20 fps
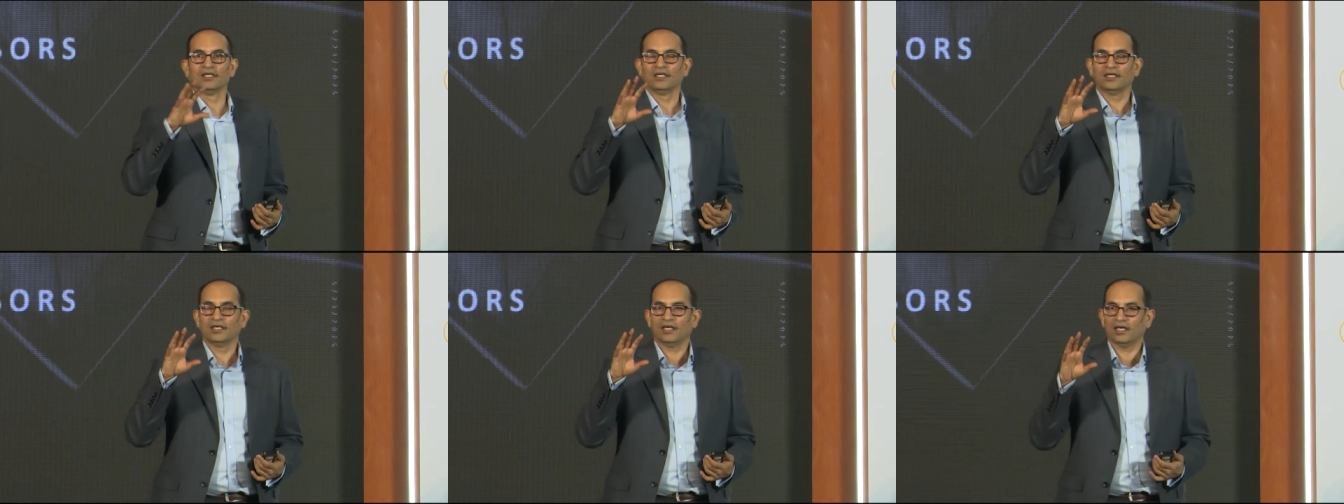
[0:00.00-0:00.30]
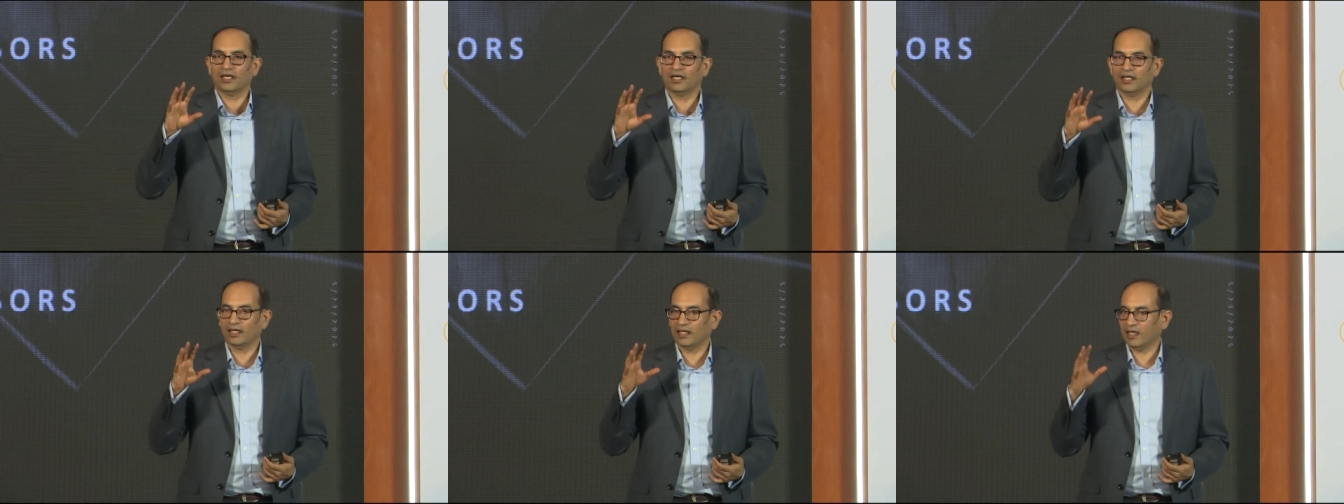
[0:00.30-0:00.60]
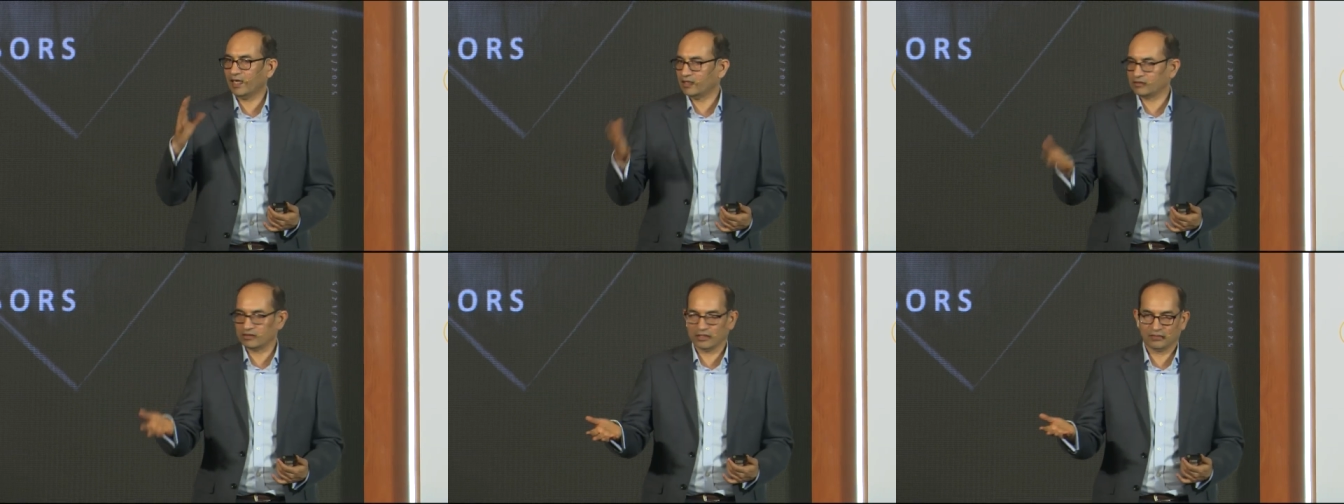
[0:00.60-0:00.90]

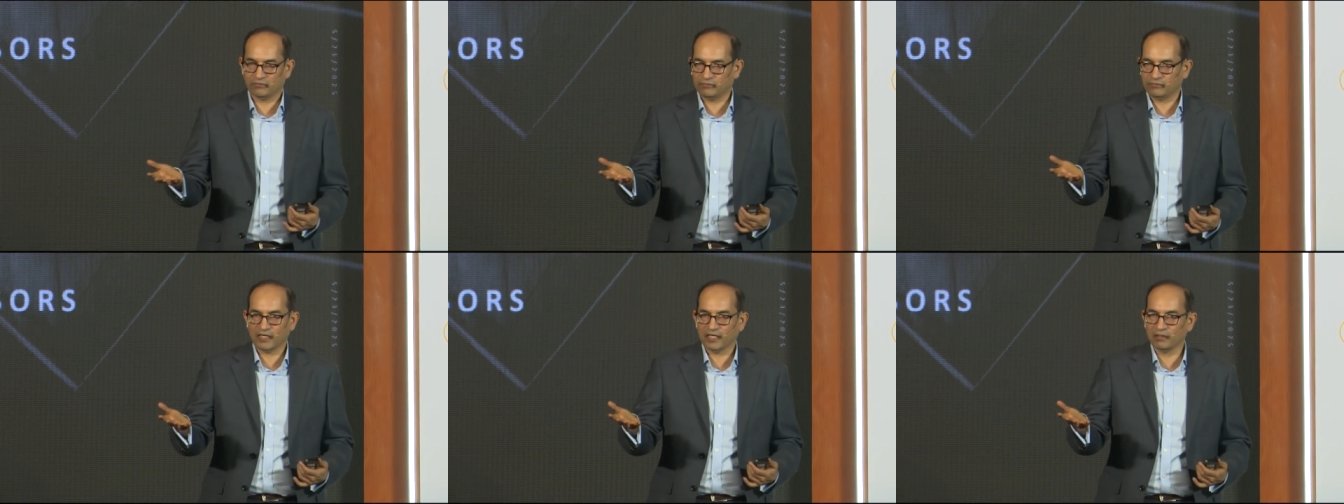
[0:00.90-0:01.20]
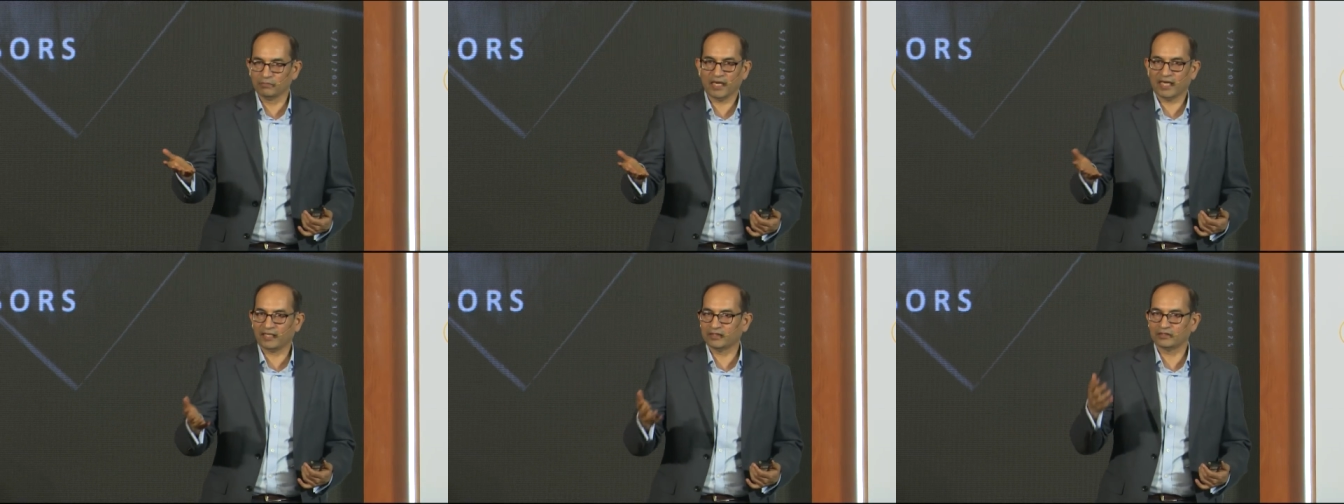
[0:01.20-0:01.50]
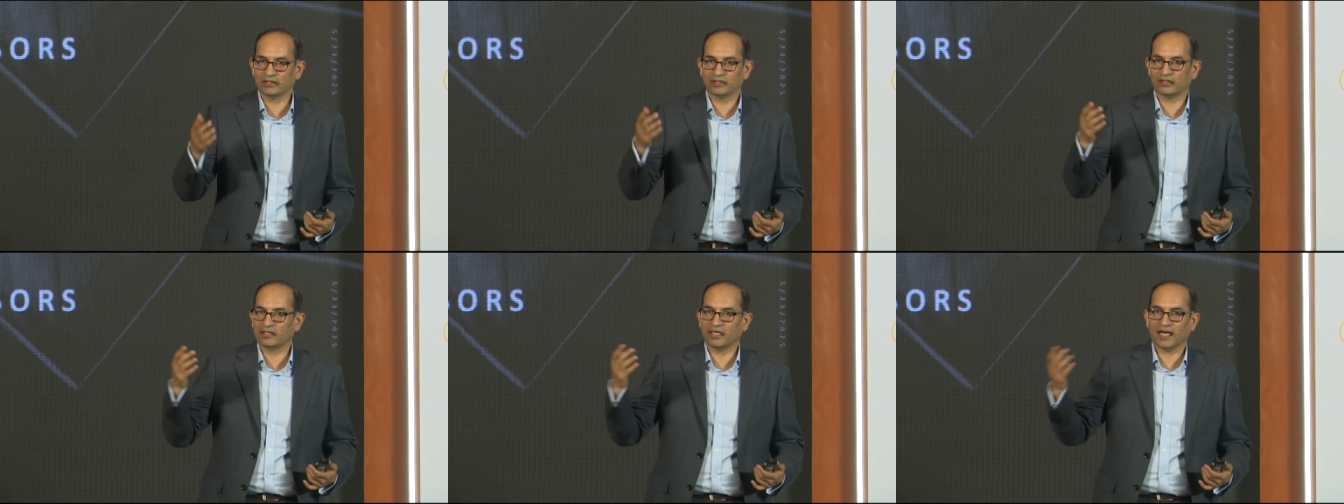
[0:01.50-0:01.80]
as a fund
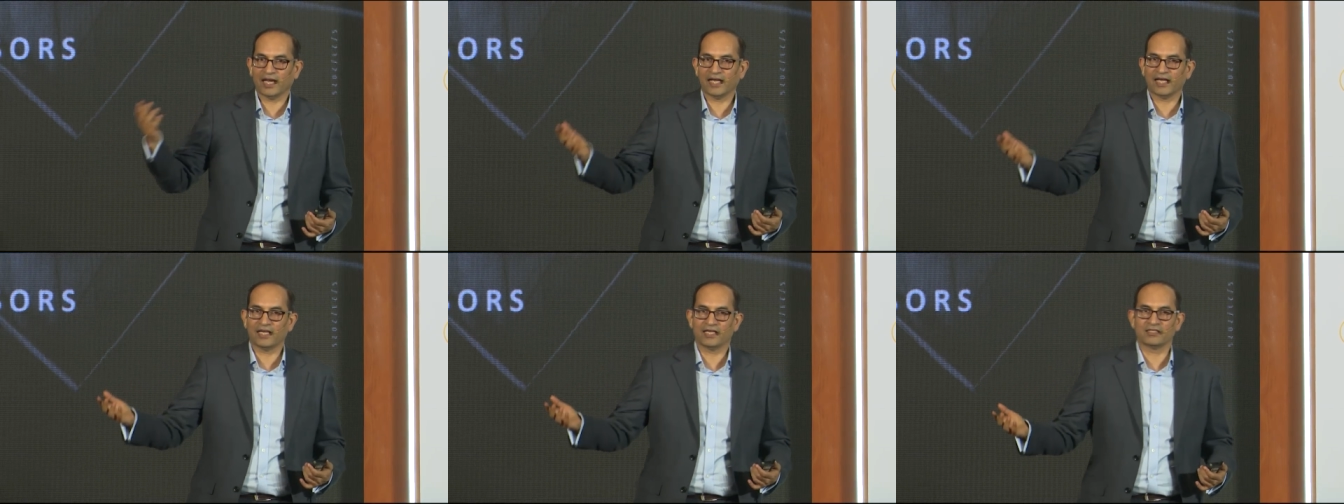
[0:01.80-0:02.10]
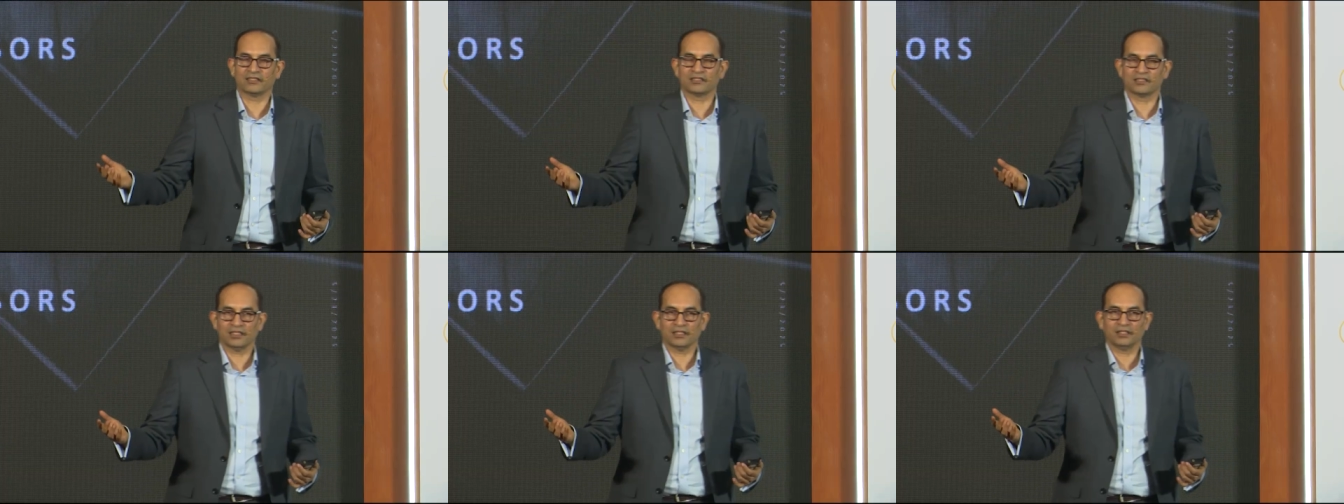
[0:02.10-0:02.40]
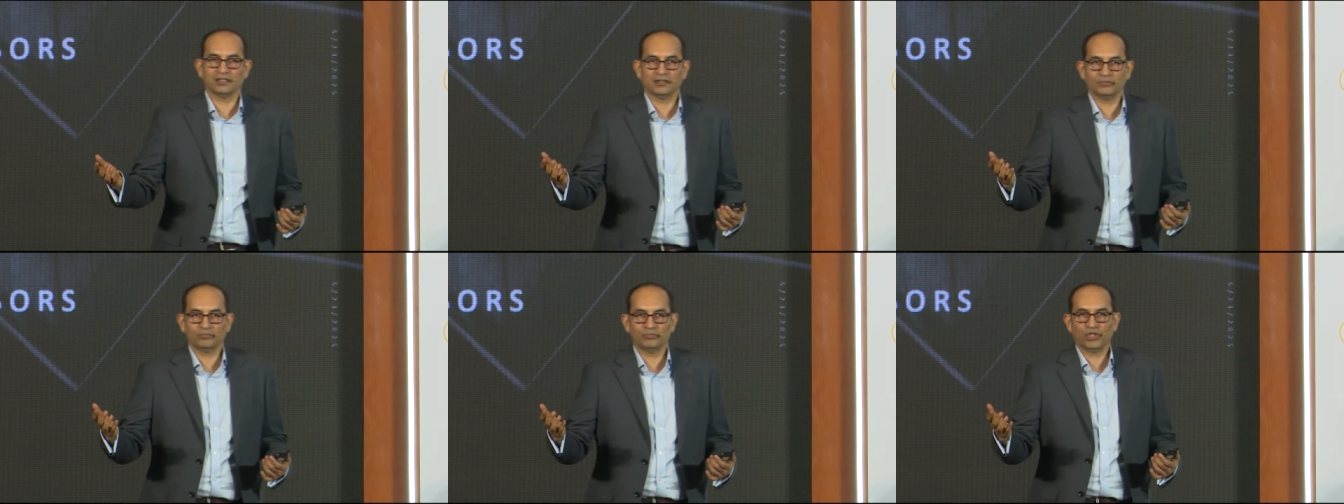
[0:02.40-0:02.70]
manager, as
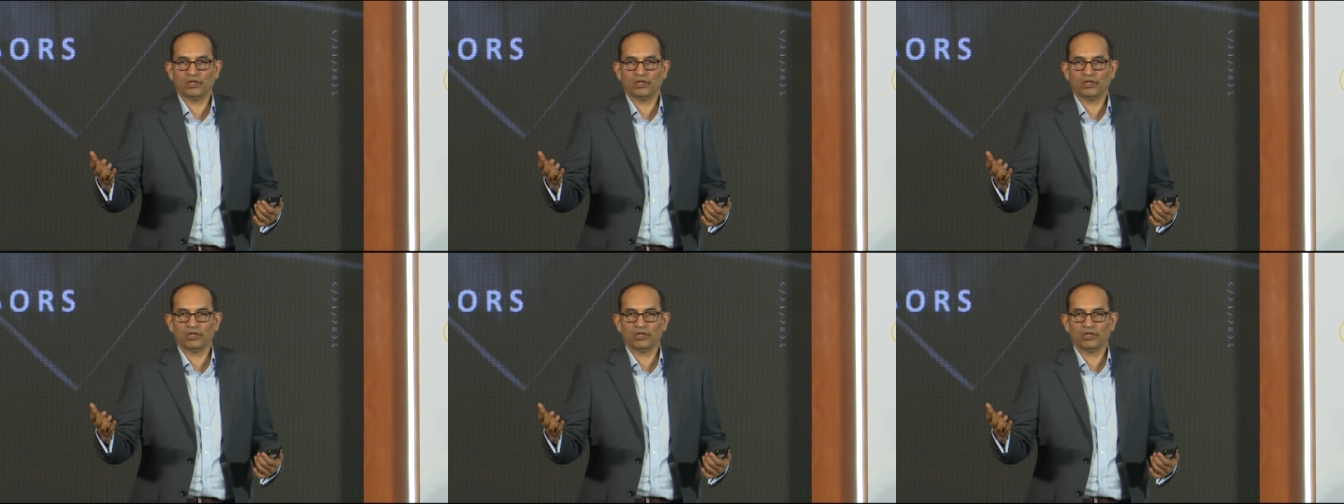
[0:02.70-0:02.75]
a